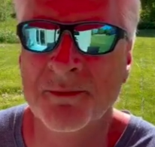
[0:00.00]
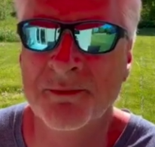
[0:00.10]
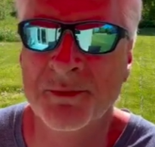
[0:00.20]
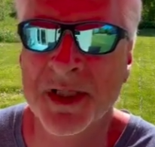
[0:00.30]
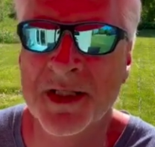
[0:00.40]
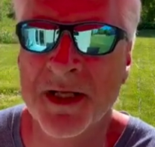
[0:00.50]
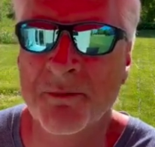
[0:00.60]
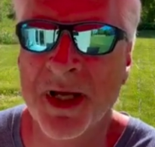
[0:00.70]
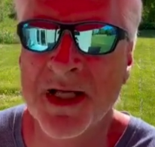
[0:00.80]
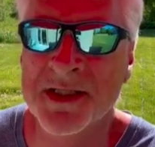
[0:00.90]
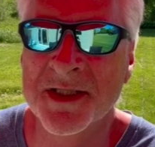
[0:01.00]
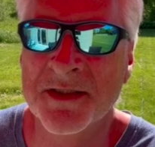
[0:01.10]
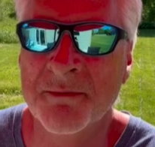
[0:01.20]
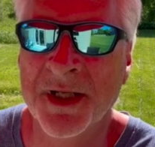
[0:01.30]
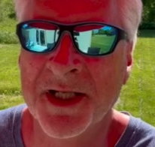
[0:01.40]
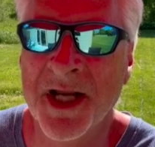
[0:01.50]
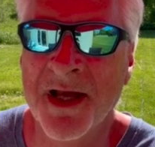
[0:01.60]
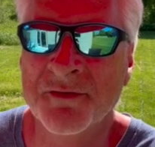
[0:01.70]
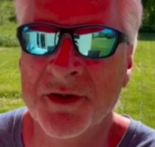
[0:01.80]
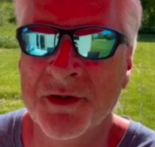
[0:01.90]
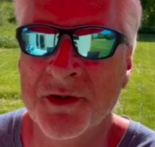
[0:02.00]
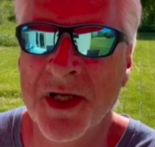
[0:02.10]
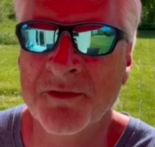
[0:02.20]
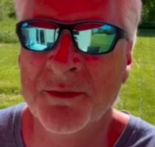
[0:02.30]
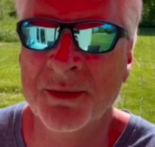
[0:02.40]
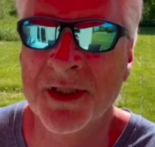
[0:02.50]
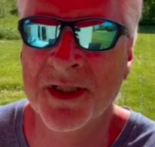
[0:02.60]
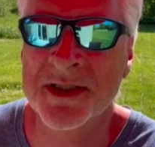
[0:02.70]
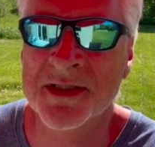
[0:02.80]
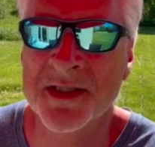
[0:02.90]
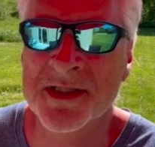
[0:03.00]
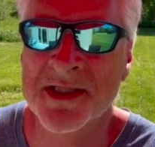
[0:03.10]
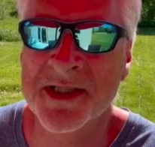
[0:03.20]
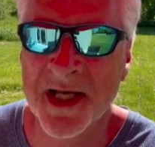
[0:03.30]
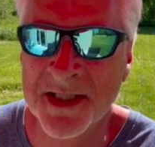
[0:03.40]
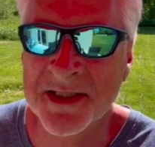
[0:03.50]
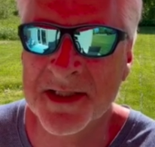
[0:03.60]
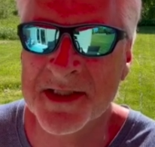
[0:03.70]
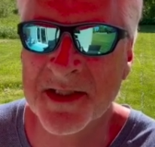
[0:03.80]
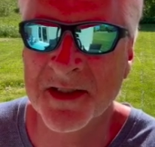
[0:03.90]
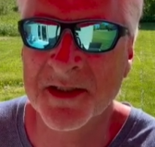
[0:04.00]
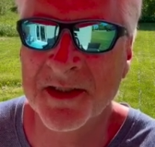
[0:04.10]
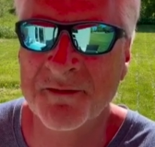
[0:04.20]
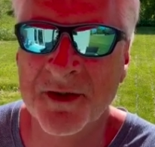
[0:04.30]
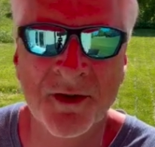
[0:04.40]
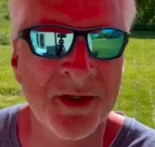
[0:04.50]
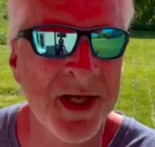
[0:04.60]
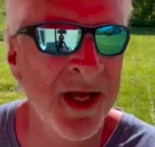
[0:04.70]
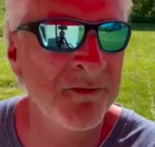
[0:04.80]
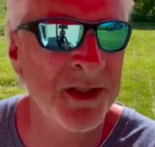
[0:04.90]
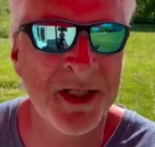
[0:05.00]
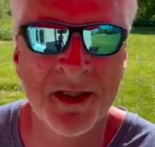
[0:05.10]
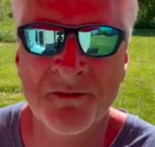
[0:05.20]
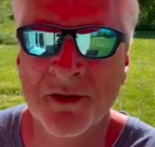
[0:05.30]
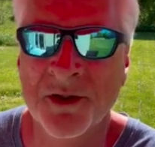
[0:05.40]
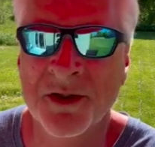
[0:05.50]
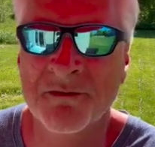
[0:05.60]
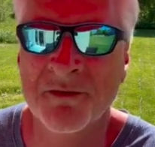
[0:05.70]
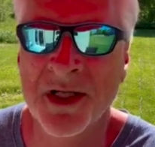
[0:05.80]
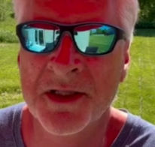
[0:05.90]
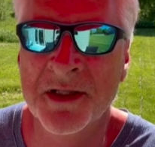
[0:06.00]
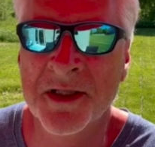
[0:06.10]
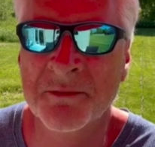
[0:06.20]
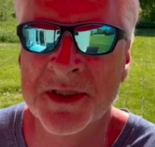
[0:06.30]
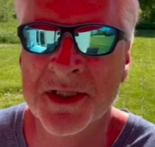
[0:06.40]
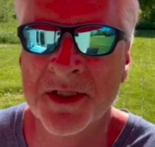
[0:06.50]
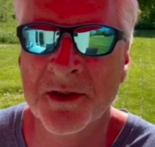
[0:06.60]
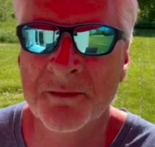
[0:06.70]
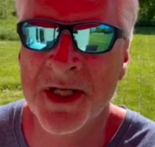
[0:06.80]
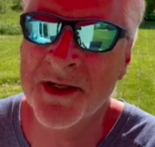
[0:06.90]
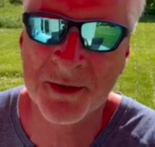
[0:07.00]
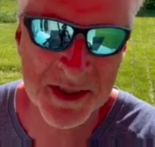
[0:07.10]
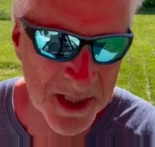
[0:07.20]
picnic basket and make an afternoon of it, because the site is a little difficult to navigate if you're looking for anything in particular. But anyways,